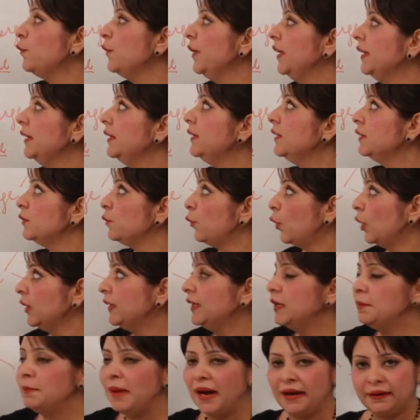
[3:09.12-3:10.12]
with what
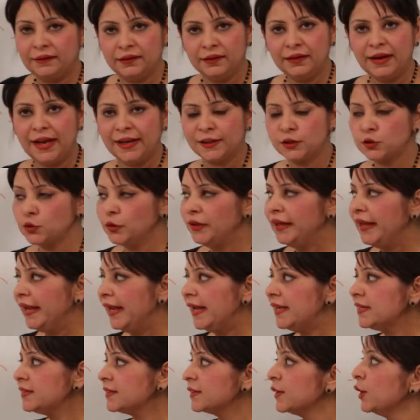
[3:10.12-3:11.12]
the matter actually
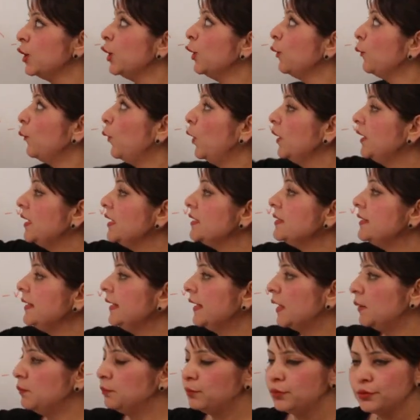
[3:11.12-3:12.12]
is. What is the
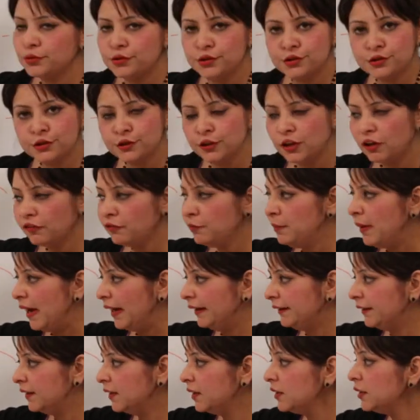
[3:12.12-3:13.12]
composition of
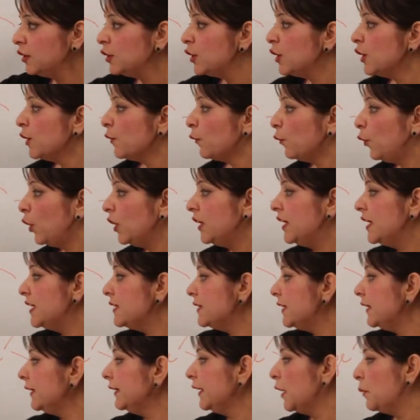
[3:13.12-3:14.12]
matter? What does
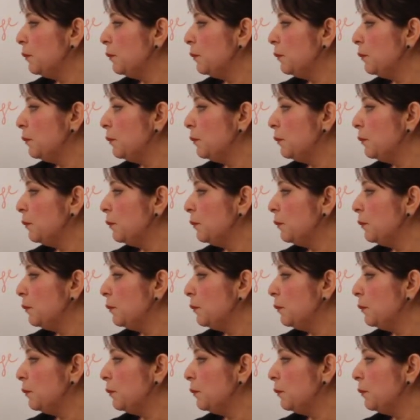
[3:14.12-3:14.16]
it